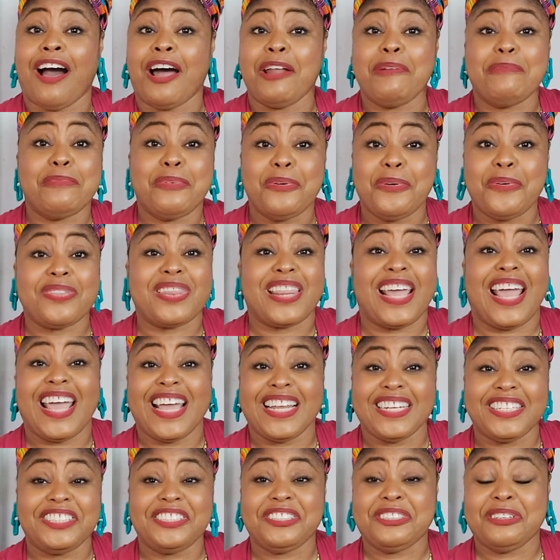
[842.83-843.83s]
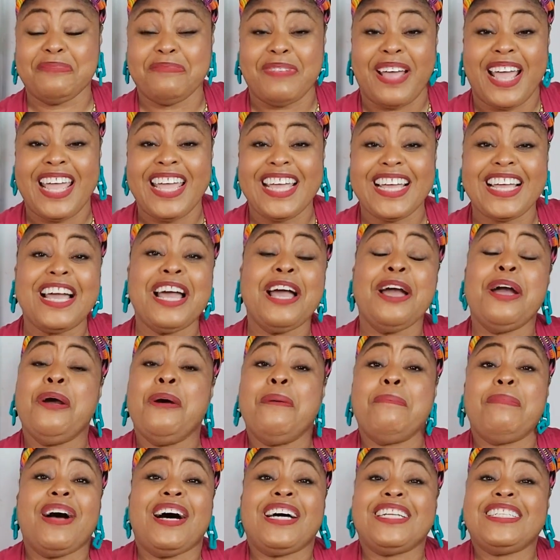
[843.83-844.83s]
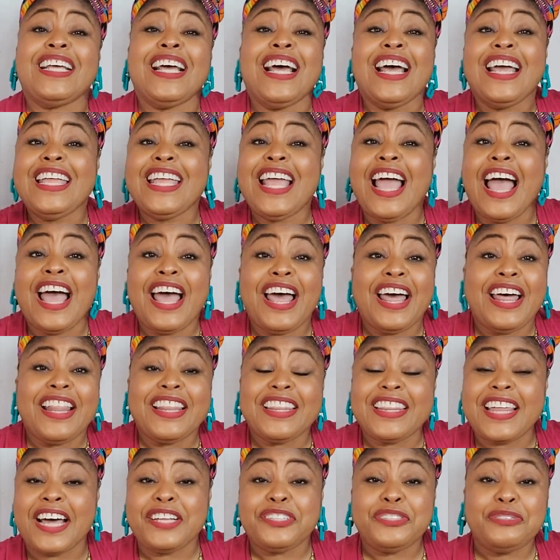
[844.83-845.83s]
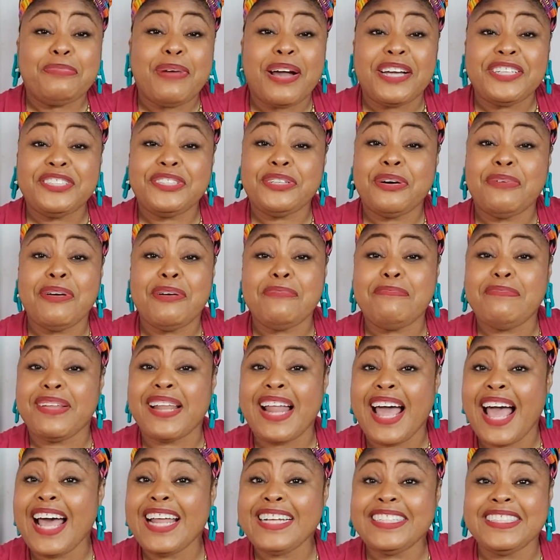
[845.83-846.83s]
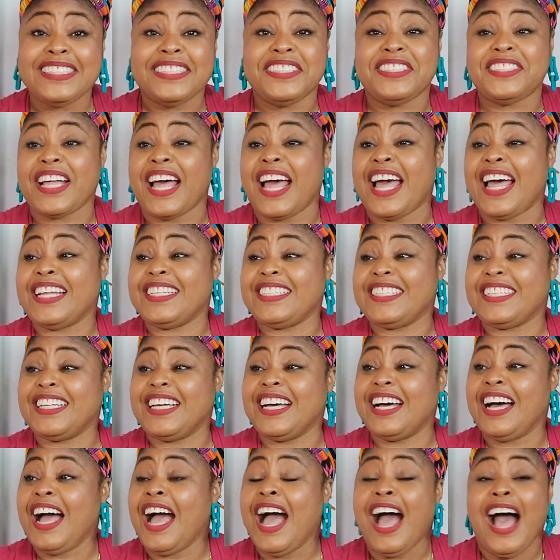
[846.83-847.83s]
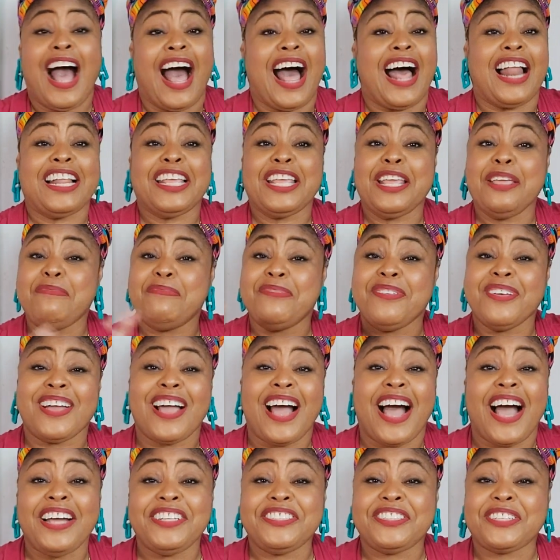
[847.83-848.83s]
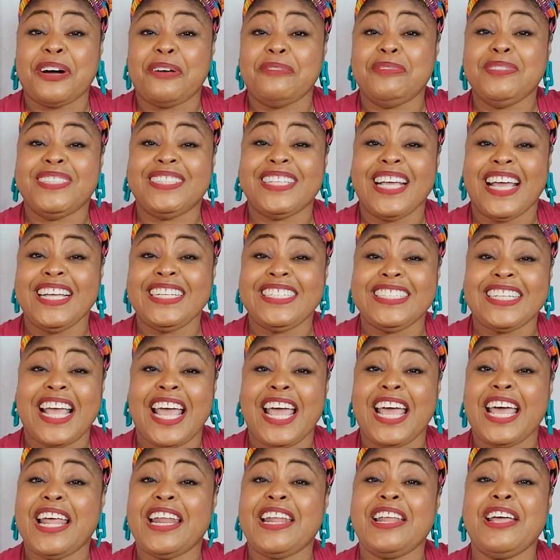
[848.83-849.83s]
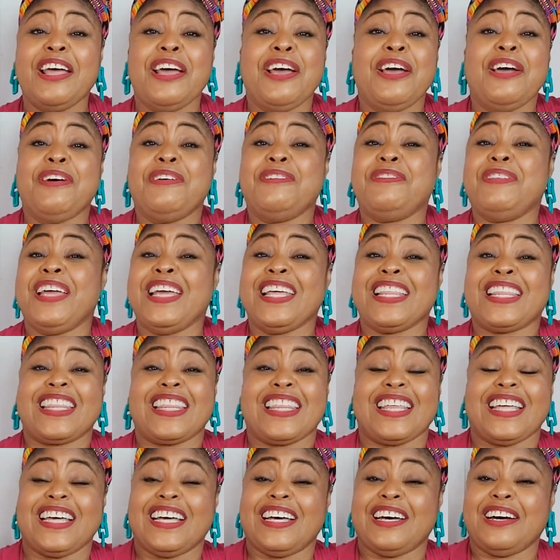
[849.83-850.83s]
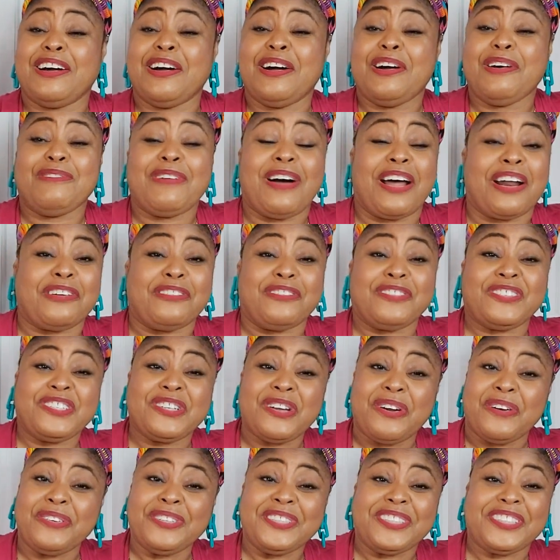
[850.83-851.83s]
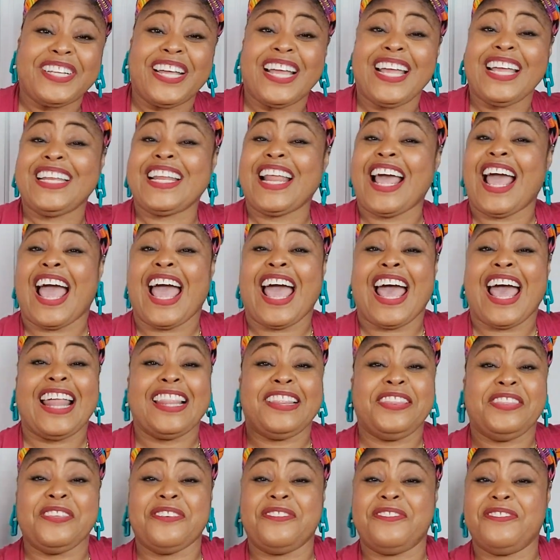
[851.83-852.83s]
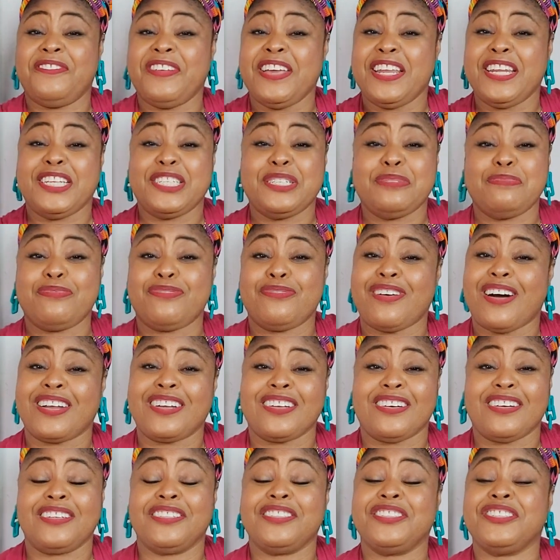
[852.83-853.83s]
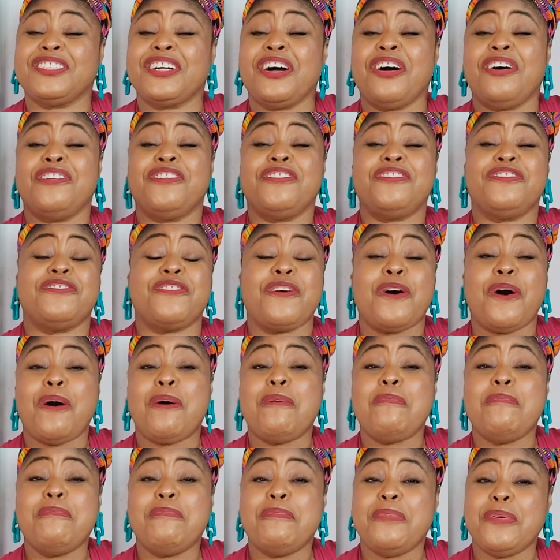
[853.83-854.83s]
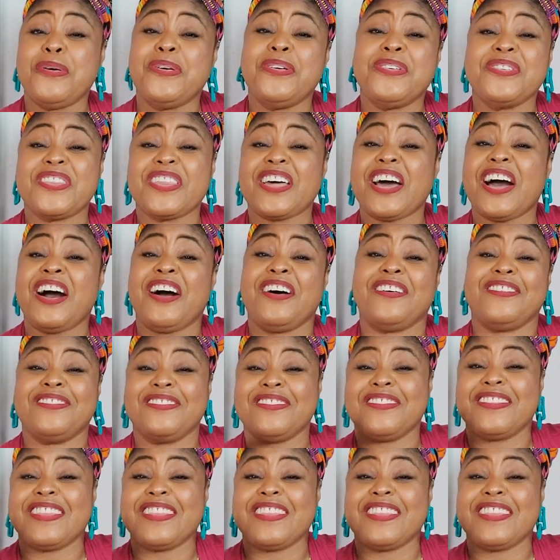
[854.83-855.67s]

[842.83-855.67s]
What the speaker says: on both ends to make. But yeah, that's my sewing plans, and I'll keep you guys updated with what I've chosen and the finished products for both of